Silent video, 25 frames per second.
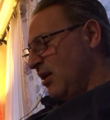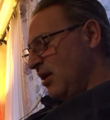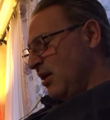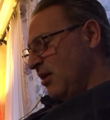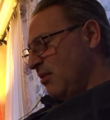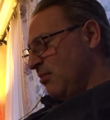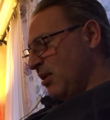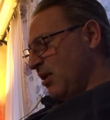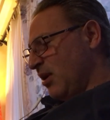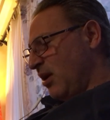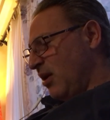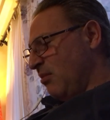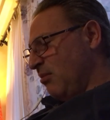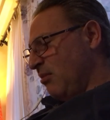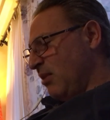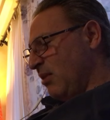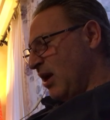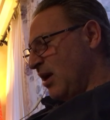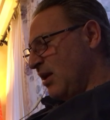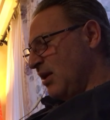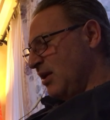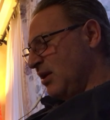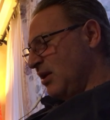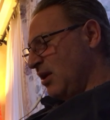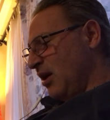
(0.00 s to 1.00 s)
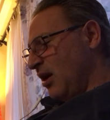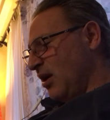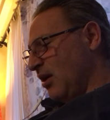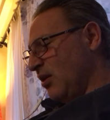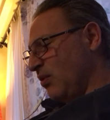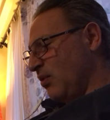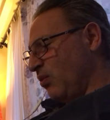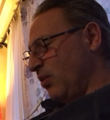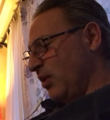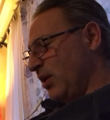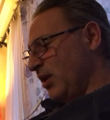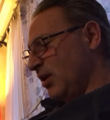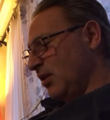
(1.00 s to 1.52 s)
But Almighty God
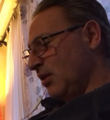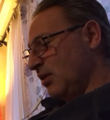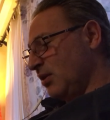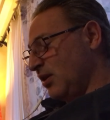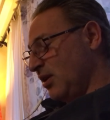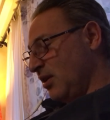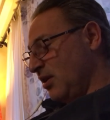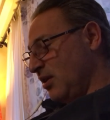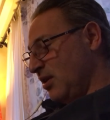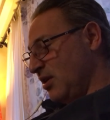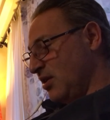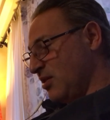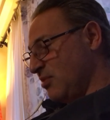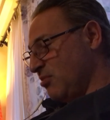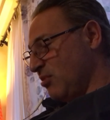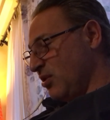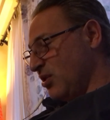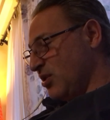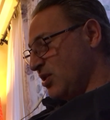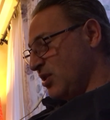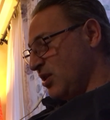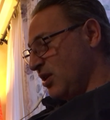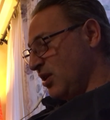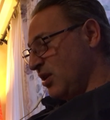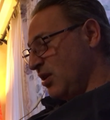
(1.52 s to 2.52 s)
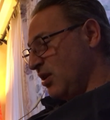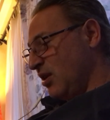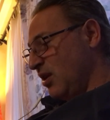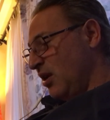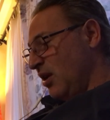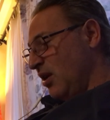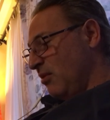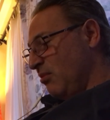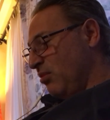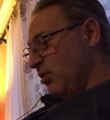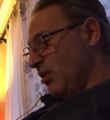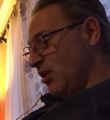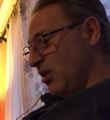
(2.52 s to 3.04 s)
will, in his mercy,
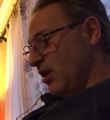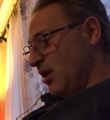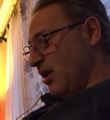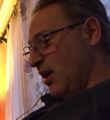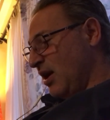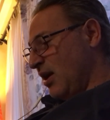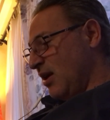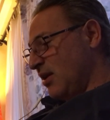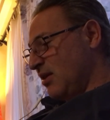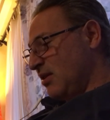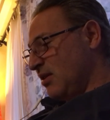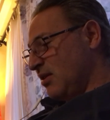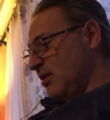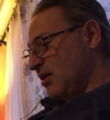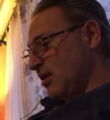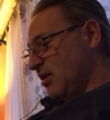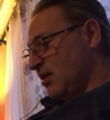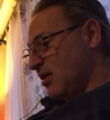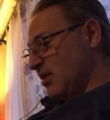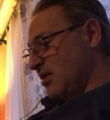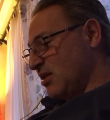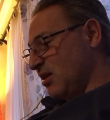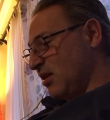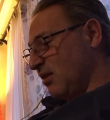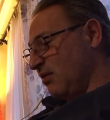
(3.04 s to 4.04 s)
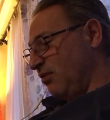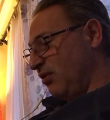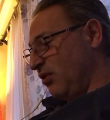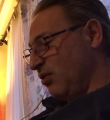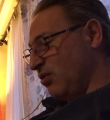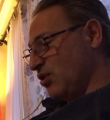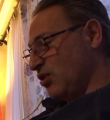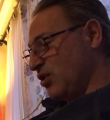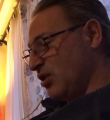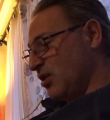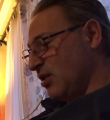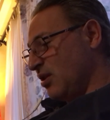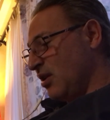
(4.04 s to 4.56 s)
put an end to this
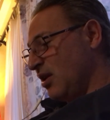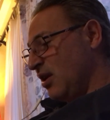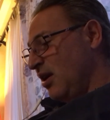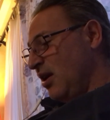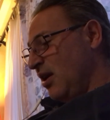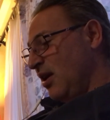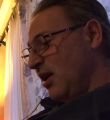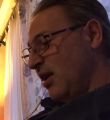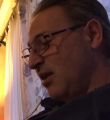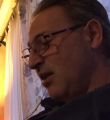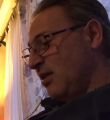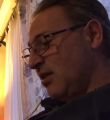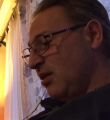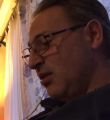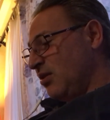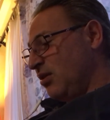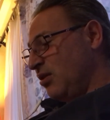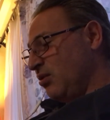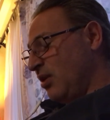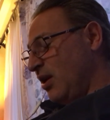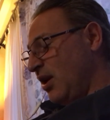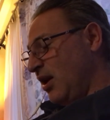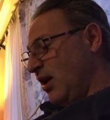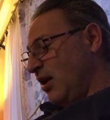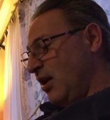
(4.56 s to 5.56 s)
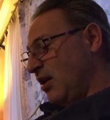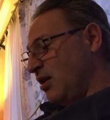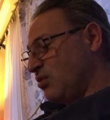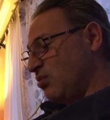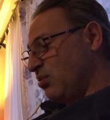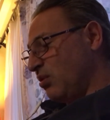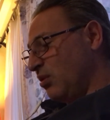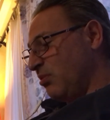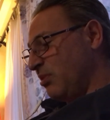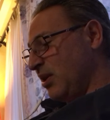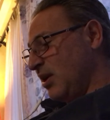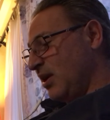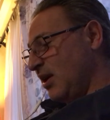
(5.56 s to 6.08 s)
confusion, and a new age
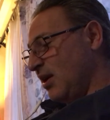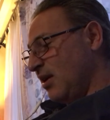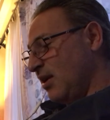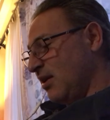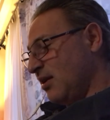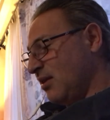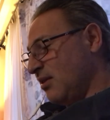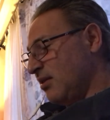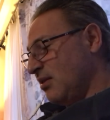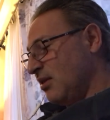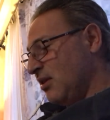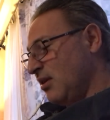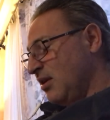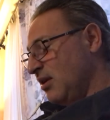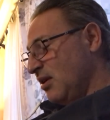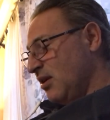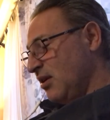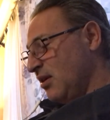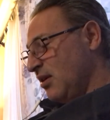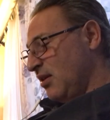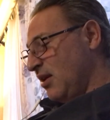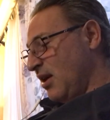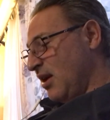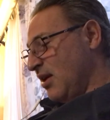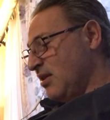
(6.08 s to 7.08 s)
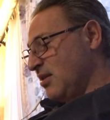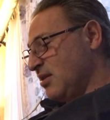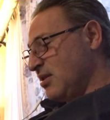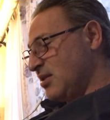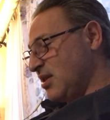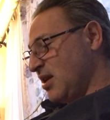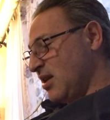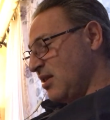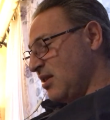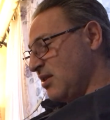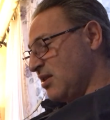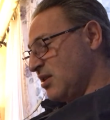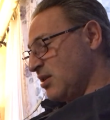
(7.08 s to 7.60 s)
will begin. Then,
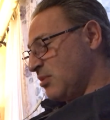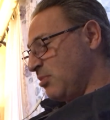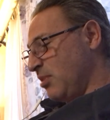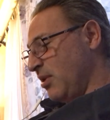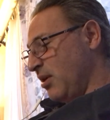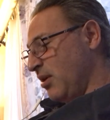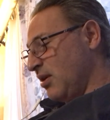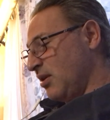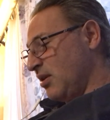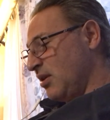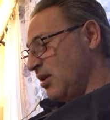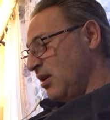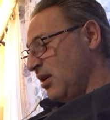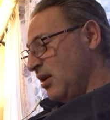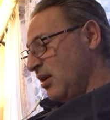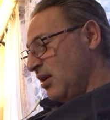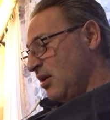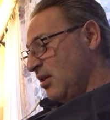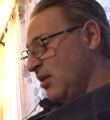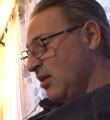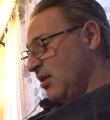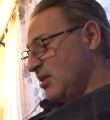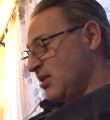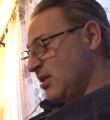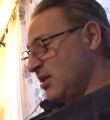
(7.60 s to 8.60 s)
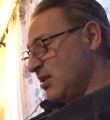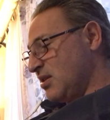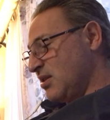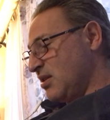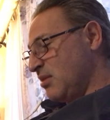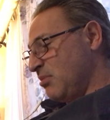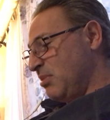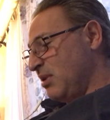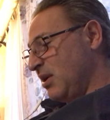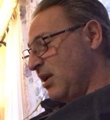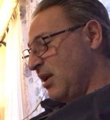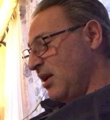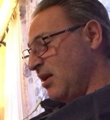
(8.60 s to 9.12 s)
said the Spirit, this is the
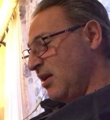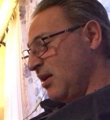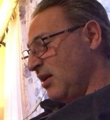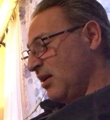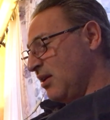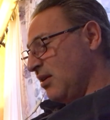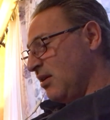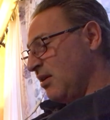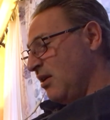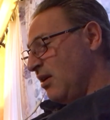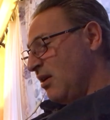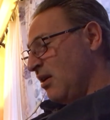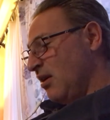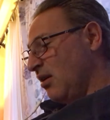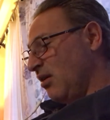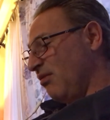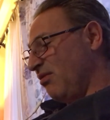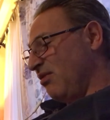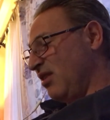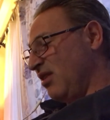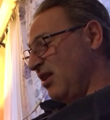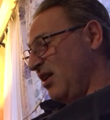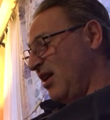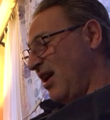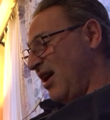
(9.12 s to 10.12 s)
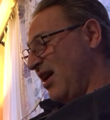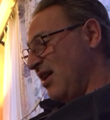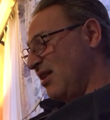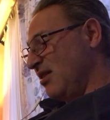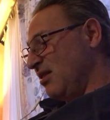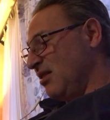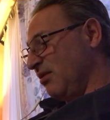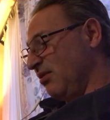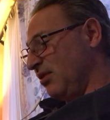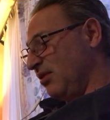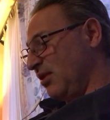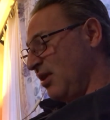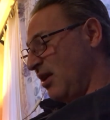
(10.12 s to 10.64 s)
beginning of the end
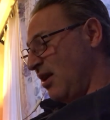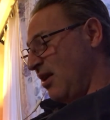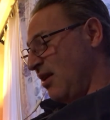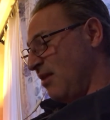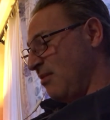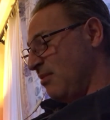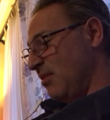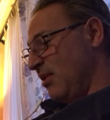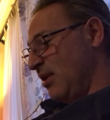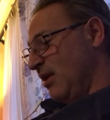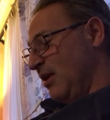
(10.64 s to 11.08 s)
of time.